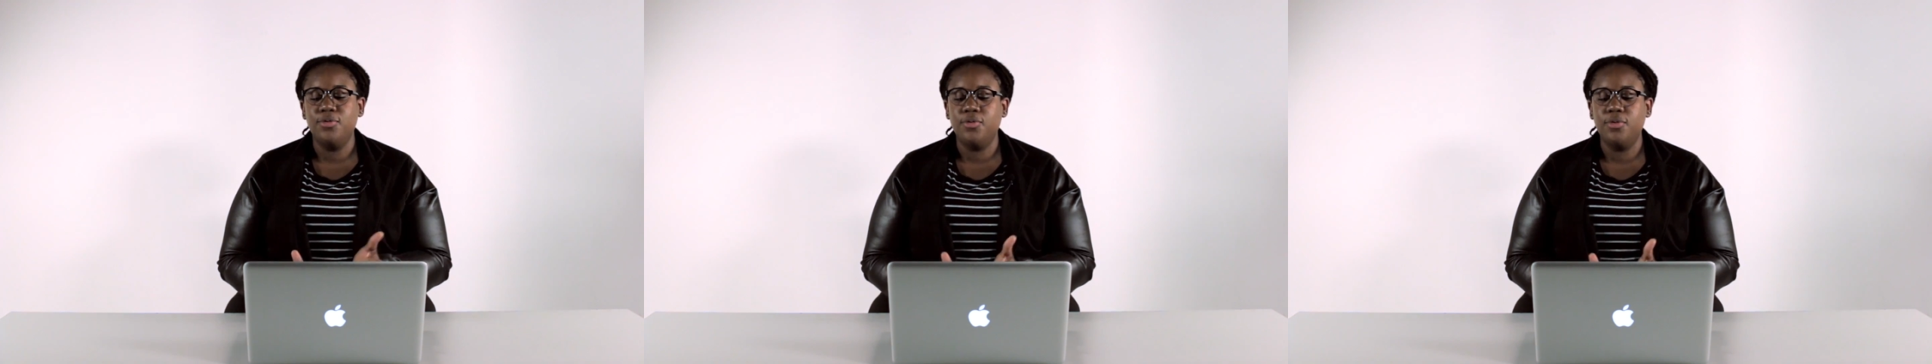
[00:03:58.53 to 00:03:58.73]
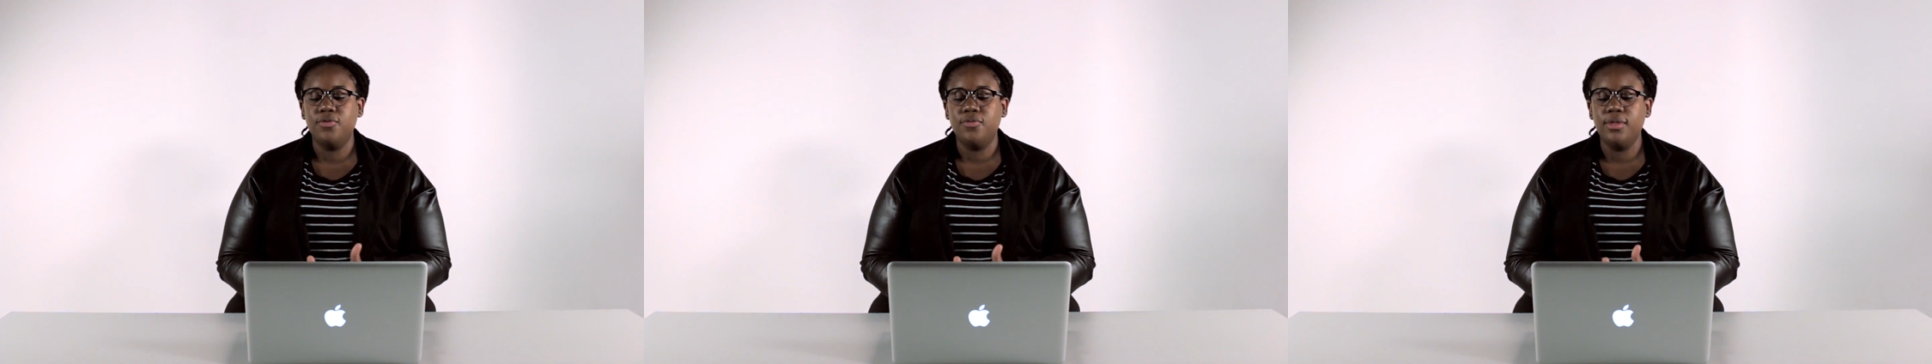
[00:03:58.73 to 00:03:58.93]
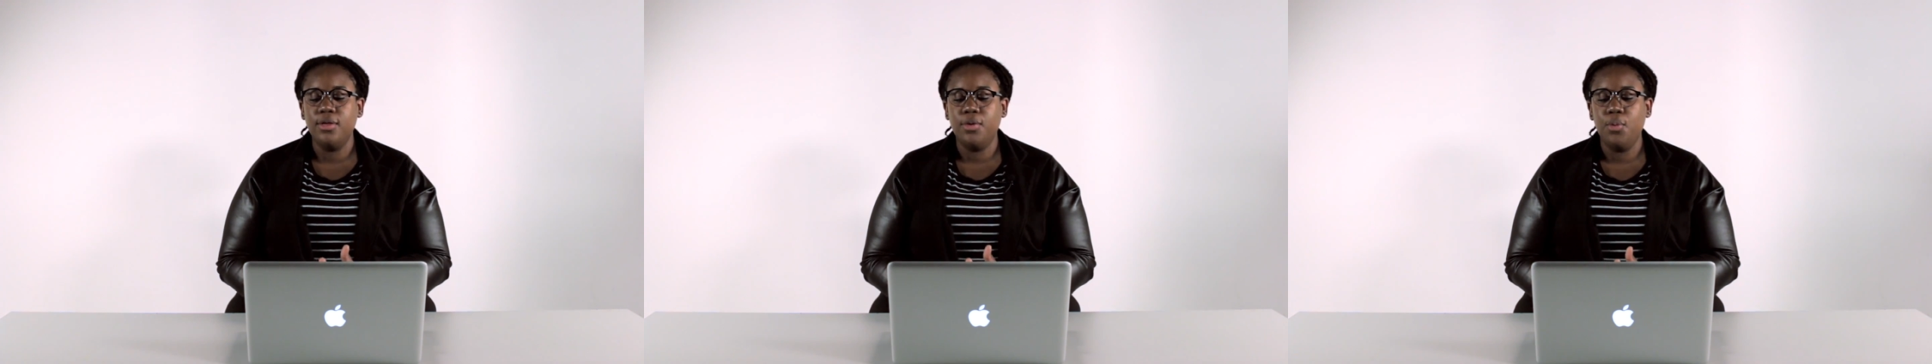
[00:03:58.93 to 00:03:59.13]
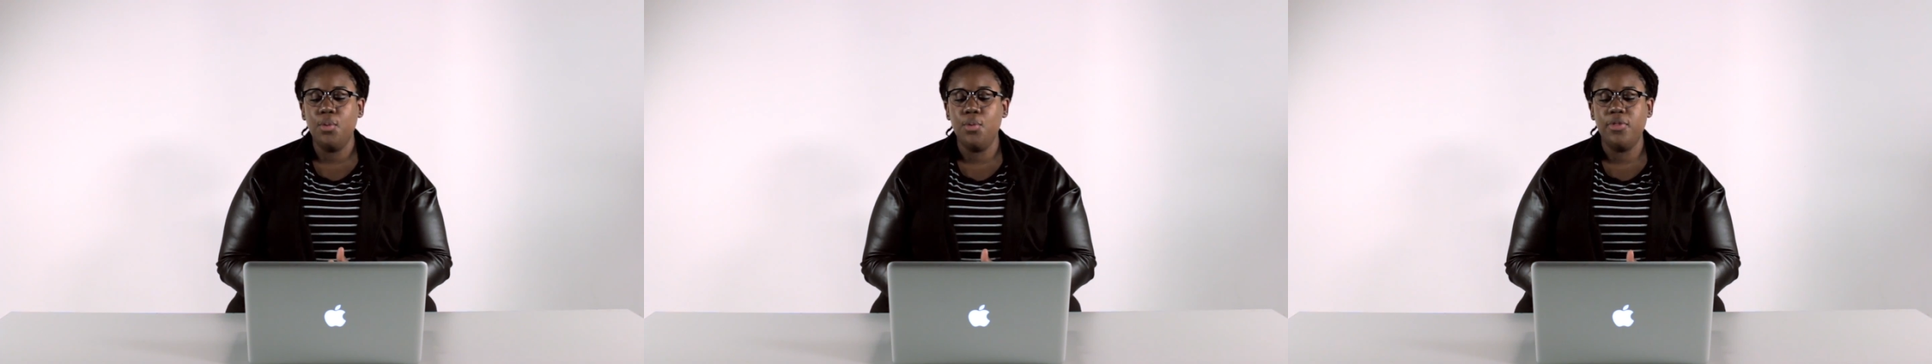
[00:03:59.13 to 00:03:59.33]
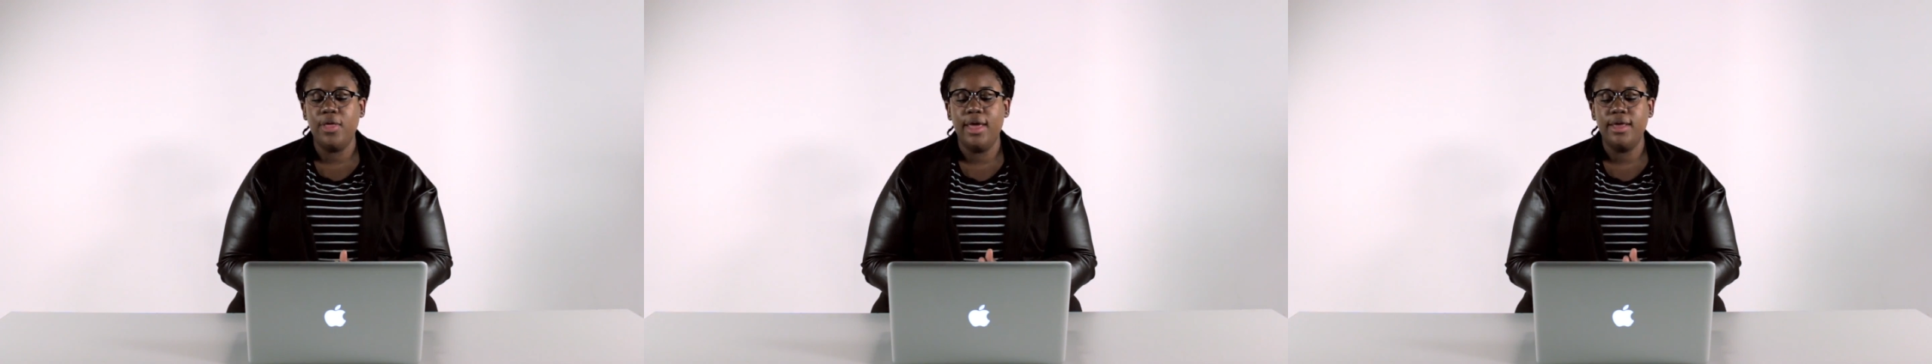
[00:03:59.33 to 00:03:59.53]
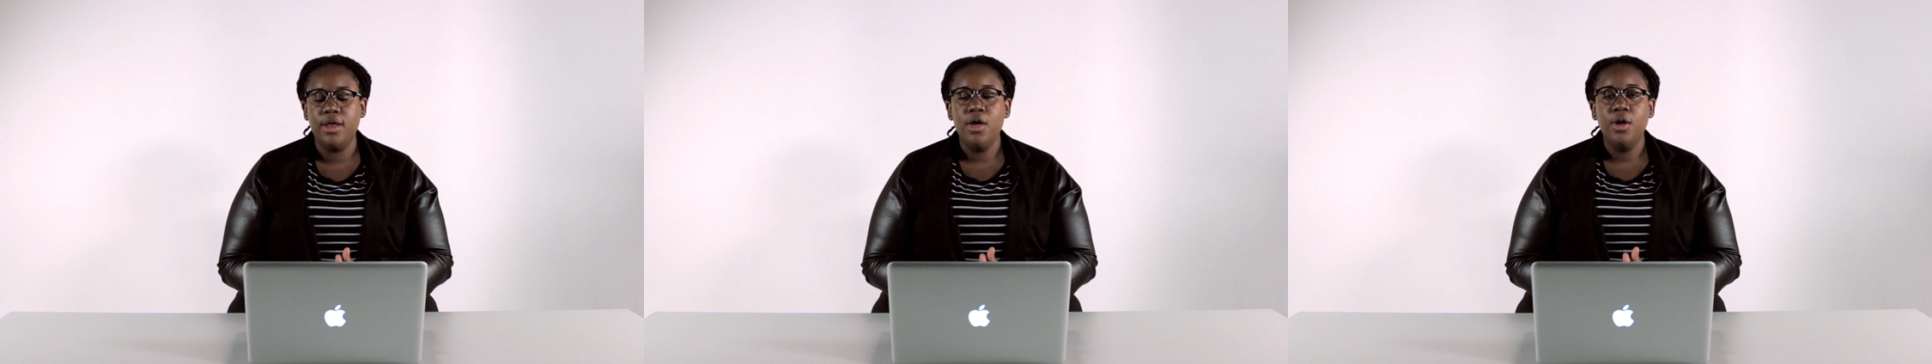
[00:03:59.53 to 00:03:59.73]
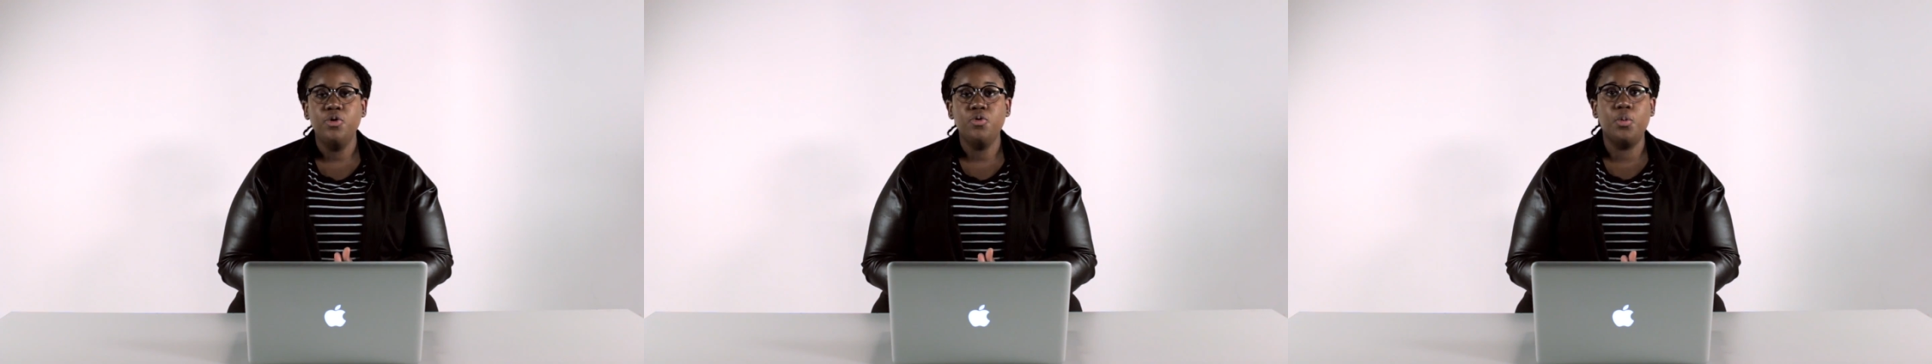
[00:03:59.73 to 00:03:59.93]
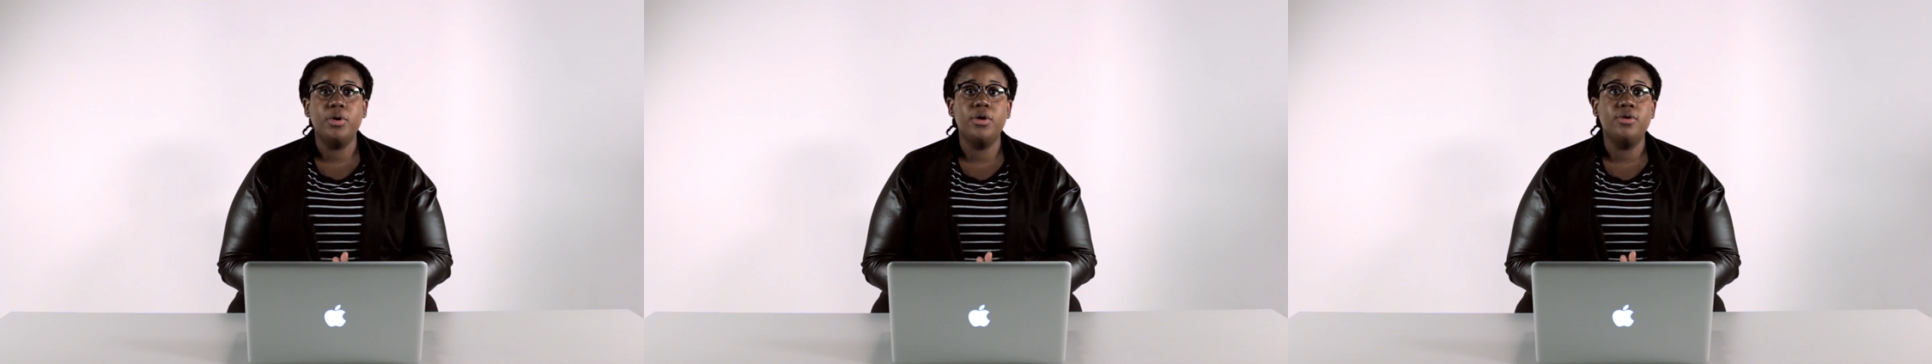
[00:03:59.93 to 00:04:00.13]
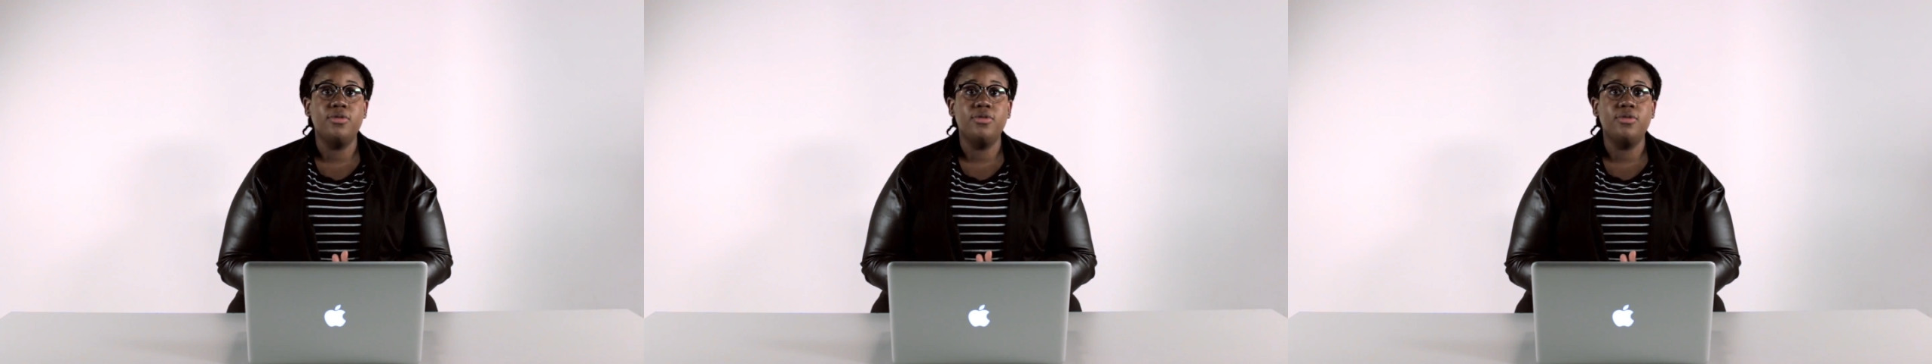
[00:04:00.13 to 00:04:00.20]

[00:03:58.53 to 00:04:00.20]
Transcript: So it's really cool that Twitter